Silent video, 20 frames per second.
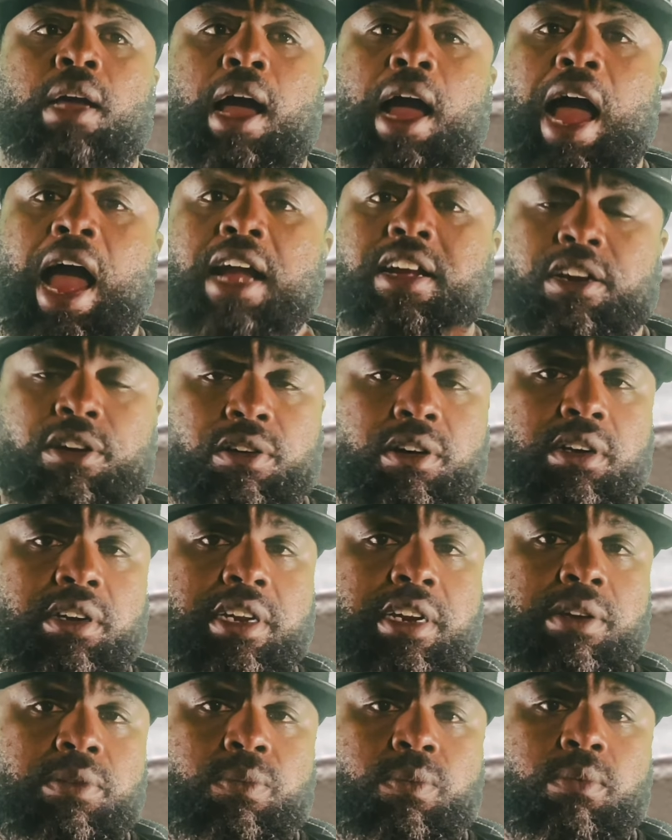I currently,
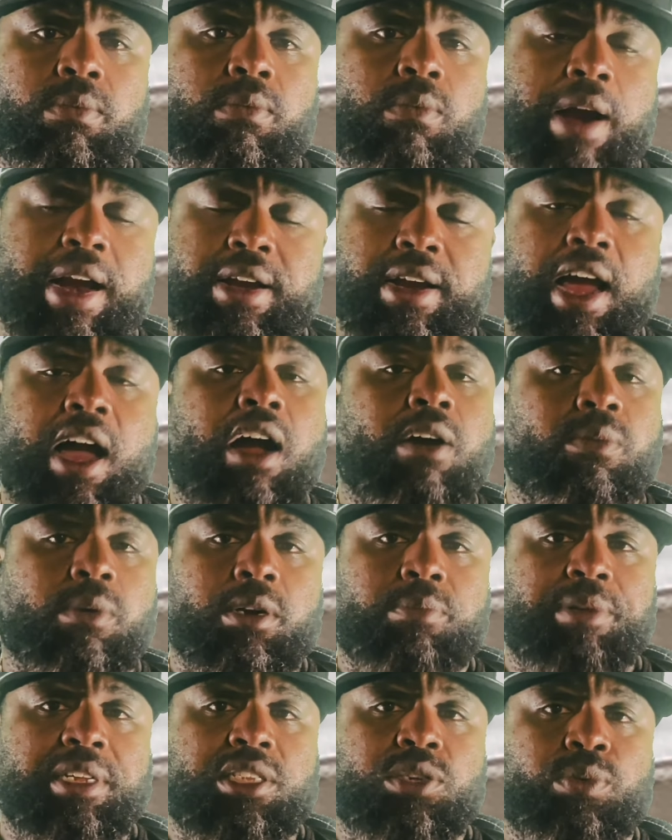right now, I work
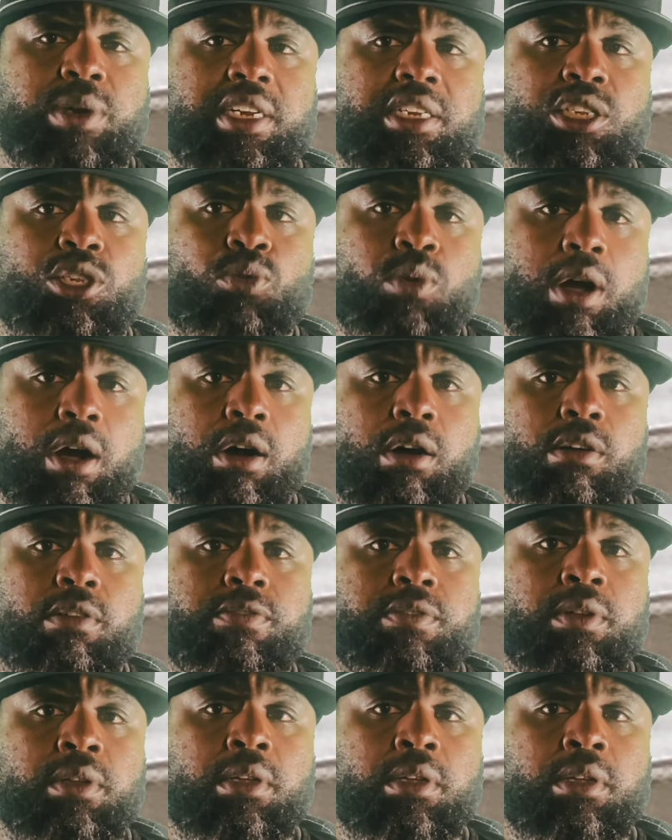between 12